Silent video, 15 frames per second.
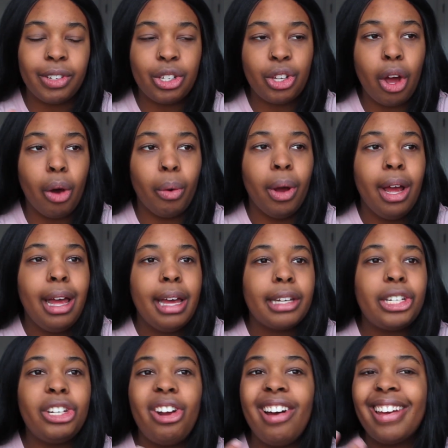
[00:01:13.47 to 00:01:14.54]
So,
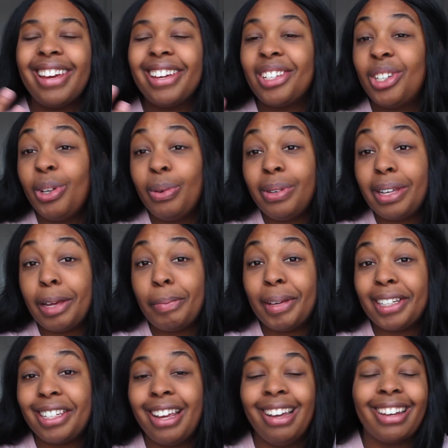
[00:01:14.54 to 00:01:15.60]
to not get too deep
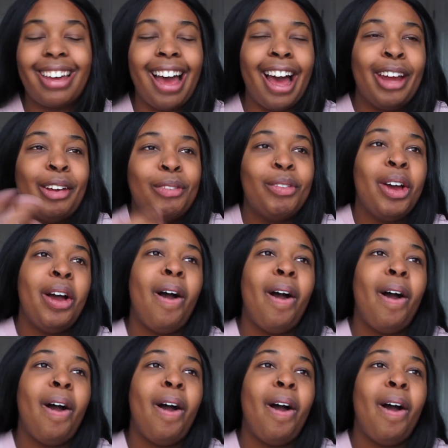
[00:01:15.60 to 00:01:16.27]
into kind of